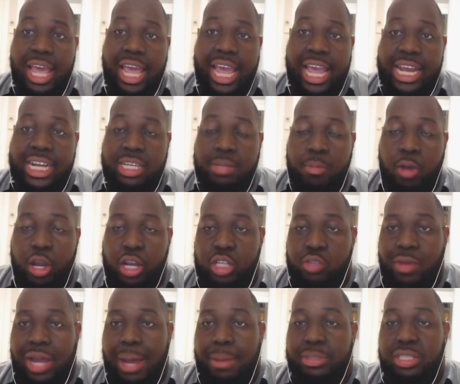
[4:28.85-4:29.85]
And DeMarcus
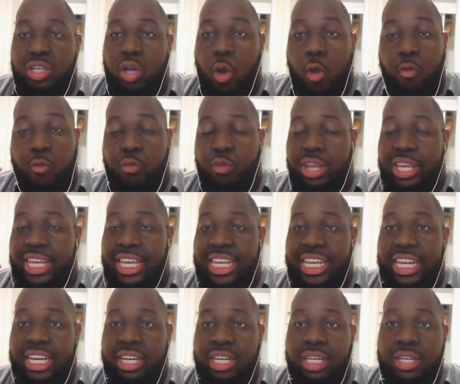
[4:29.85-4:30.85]
Robinson, hopefully he
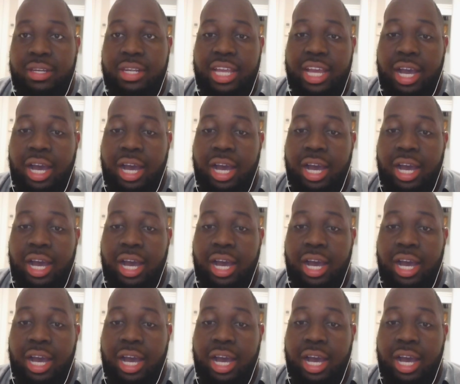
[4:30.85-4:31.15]
can